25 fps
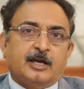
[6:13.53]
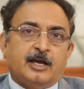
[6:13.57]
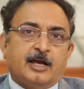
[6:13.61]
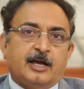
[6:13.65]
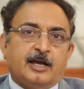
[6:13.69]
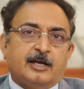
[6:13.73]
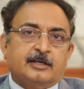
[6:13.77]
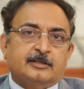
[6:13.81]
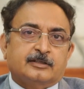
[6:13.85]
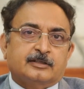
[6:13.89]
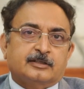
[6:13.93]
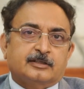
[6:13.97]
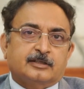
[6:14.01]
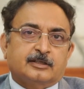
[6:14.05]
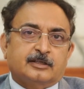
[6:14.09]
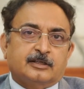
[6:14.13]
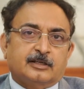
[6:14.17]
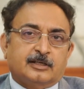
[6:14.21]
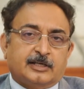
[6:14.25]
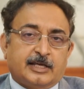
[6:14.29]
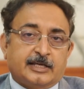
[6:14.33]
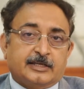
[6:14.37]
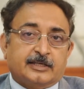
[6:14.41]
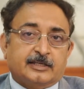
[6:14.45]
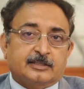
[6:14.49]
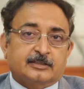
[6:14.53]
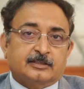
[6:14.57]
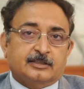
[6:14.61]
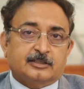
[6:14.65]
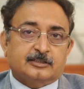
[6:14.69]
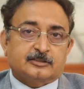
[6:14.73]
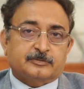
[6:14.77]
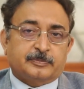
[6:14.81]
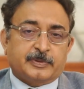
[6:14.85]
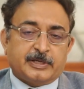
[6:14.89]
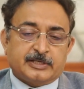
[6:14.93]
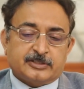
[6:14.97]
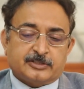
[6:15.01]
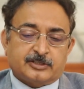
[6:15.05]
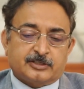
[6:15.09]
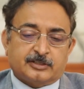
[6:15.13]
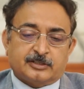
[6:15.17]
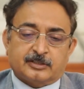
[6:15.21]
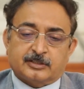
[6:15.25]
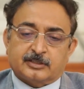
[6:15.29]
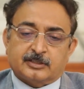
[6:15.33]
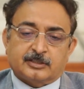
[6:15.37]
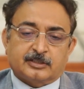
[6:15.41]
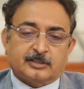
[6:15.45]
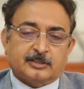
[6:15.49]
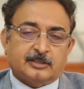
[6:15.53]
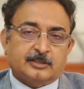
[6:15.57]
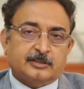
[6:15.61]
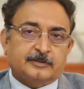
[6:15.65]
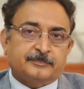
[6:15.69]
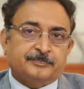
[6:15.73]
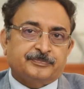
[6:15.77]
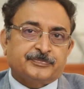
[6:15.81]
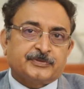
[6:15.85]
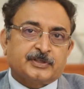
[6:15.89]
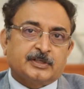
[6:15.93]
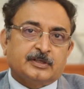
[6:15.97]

And uh, like in this patient, uh,